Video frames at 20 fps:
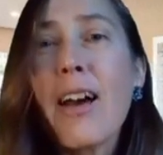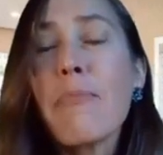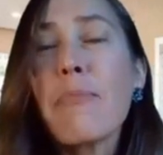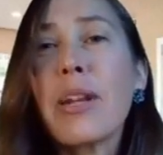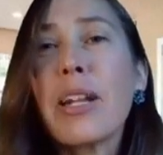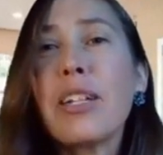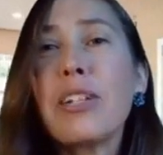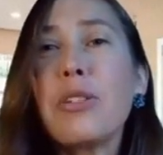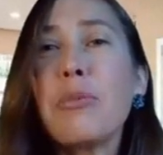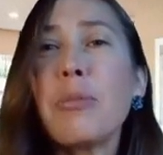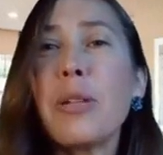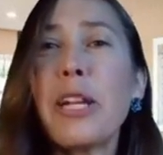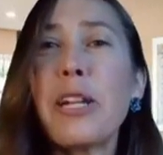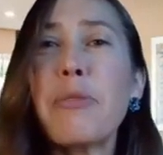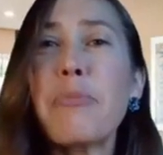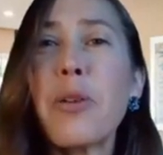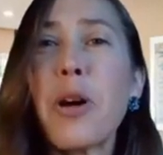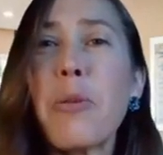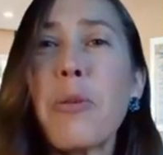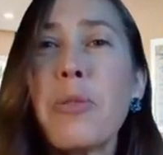But I do plan
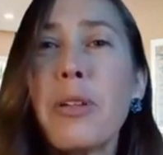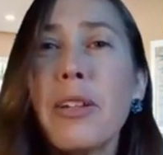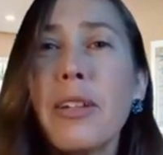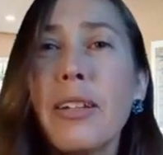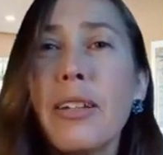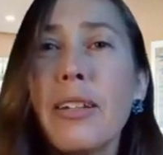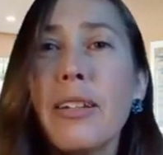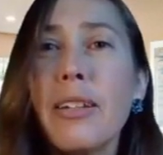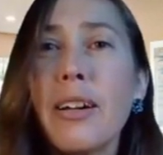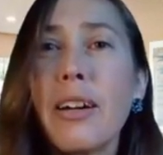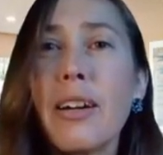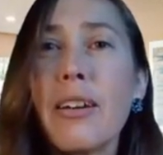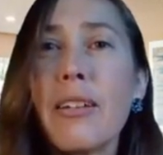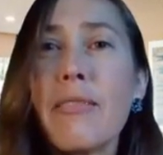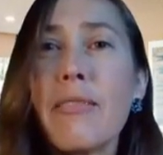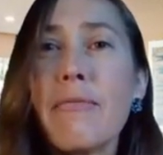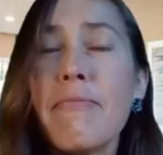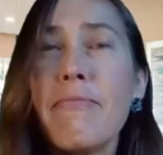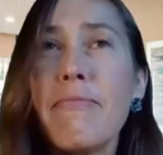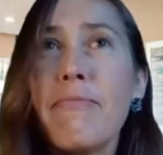to pop in.
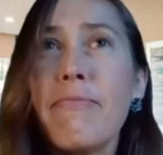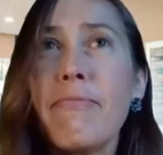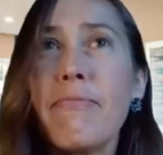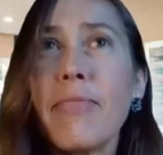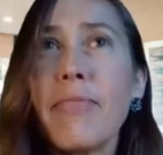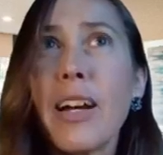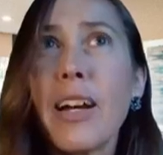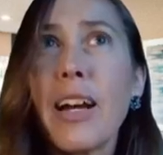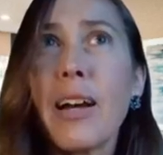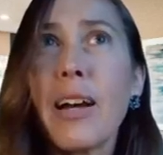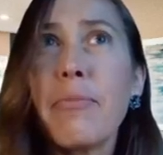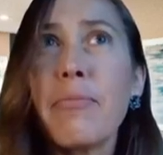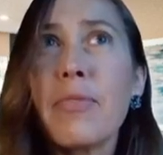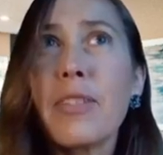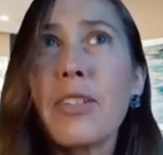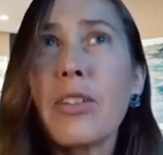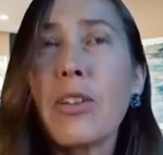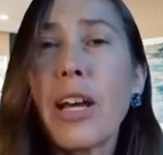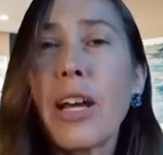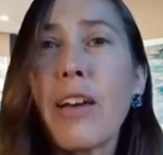I
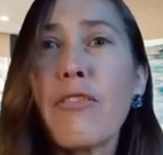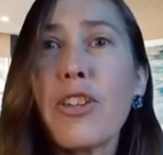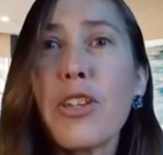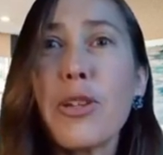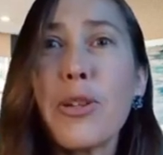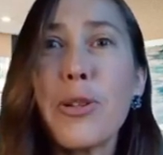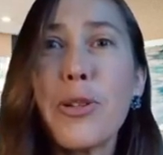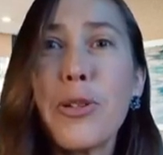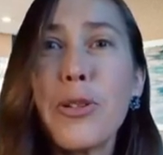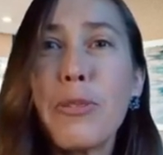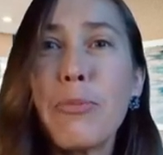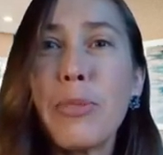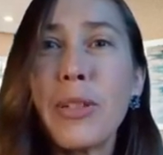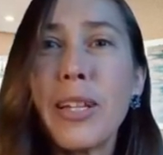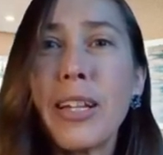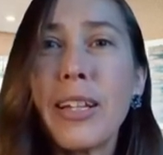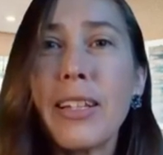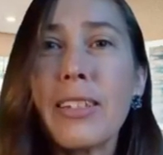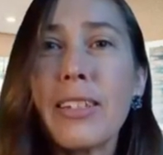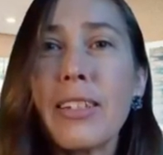don't have huge
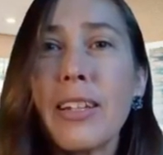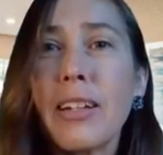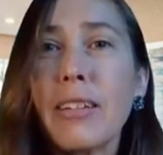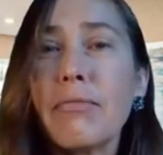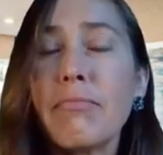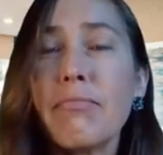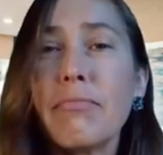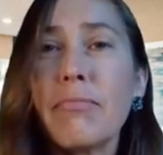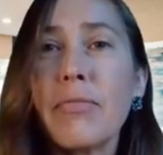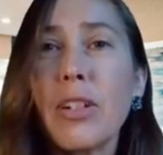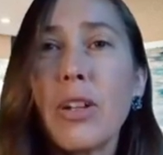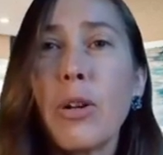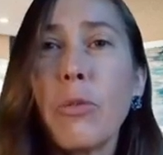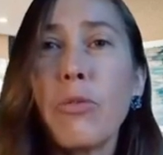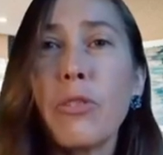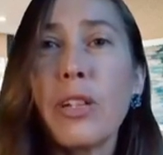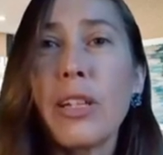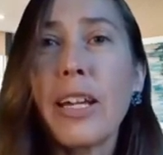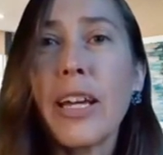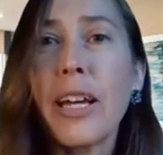plans. I'll
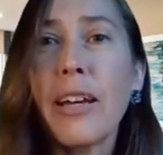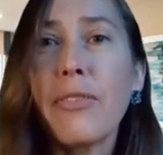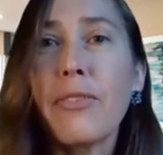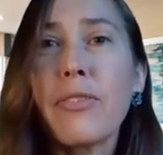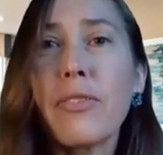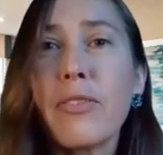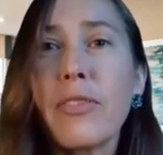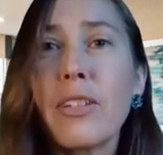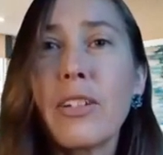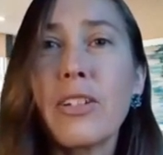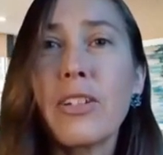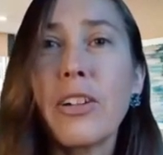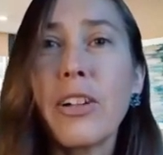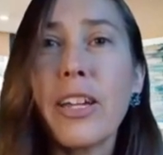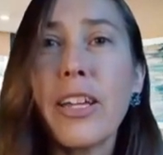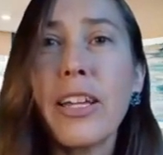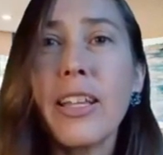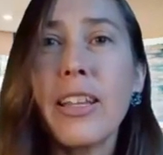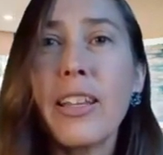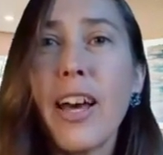hopefully have the
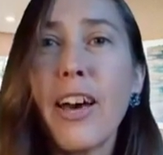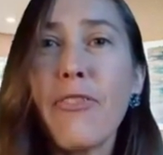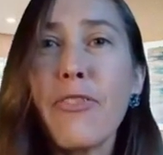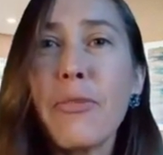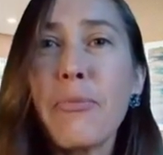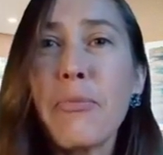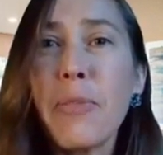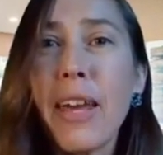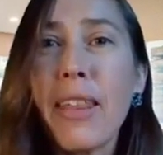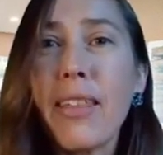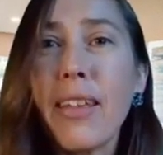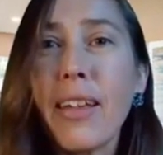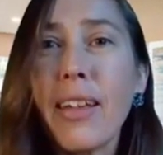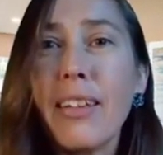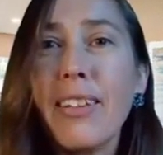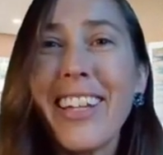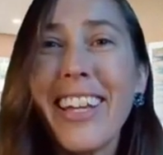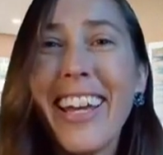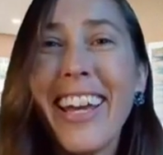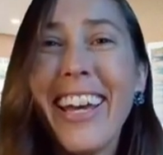turkey in the oven by
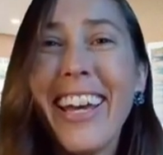then.